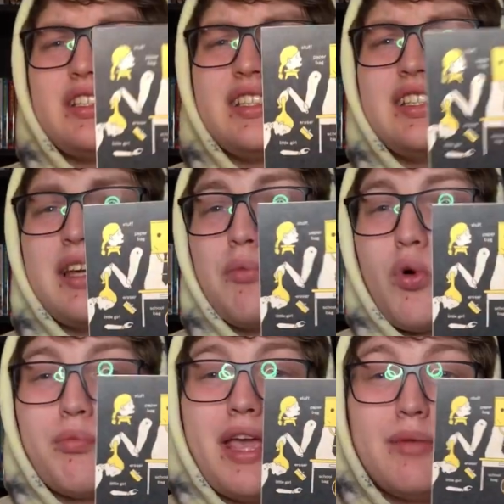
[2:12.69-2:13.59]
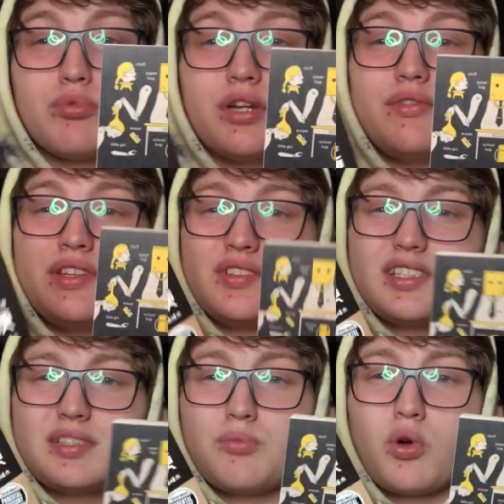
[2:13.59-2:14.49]
This is like a more papery feel, and
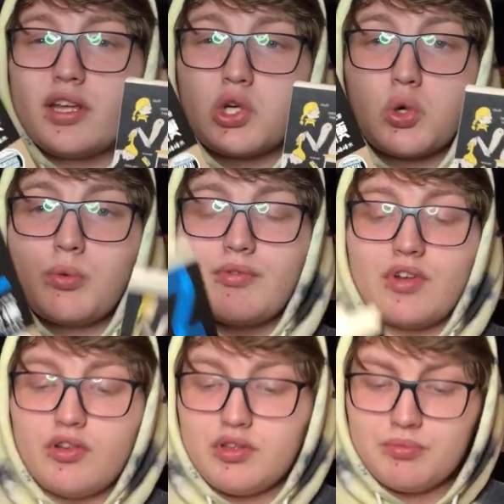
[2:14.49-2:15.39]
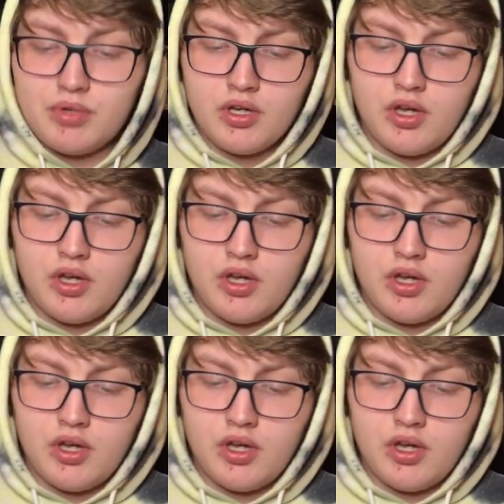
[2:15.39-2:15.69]
this is more like a normal volume.